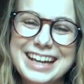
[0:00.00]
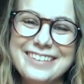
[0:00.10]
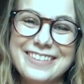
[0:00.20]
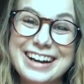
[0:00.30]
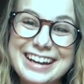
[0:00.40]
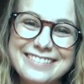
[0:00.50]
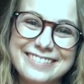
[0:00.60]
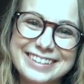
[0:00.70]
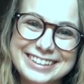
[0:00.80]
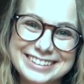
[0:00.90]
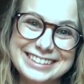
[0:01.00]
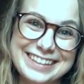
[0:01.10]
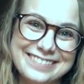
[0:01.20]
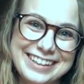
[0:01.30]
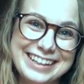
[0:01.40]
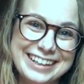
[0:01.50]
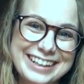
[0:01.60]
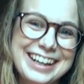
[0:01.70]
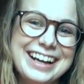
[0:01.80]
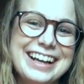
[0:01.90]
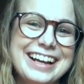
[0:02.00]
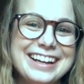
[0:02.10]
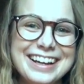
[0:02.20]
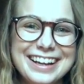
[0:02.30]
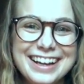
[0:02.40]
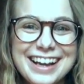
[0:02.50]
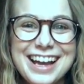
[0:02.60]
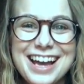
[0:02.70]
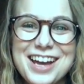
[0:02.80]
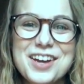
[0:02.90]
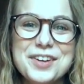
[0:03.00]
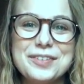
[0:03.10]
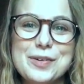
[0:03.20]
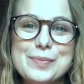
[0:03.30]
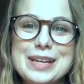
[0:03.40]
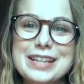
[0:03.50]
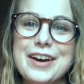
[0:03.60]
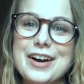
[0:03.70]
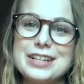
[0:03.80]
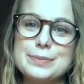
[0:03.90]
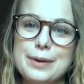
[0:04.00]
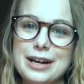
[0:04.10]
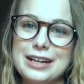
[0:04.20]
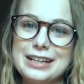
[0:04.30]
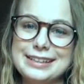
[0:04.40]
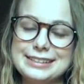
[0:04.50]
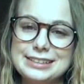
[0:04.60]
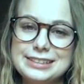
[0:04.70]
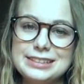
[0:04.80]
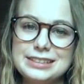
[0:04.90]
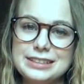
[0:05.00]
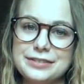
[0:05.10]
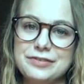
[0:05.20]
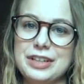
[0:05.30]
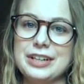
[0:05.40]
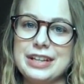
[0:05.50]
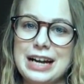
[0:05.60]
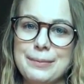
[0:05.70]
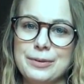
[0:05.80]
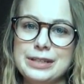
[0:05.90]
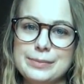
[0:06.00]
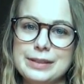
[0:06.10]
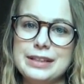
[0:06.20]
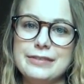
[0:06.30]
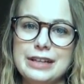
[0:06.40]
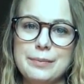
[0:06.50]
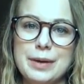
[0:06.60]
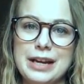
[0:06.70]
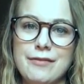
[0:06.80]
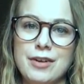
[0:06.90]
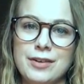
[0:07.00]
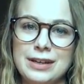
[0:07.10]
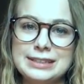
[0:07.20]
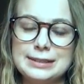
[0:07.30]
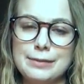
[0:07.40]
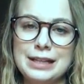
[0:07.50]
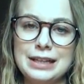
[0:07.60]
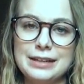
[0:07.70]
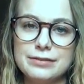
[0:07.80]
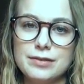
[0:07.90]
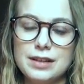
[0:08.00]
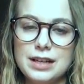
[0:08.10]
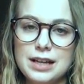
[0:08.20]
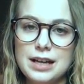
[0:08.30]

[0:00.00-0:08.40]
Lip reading: we're getting real deep here. For me, the hardest part is the fear that I'm going to be living in pain for the rest of my life.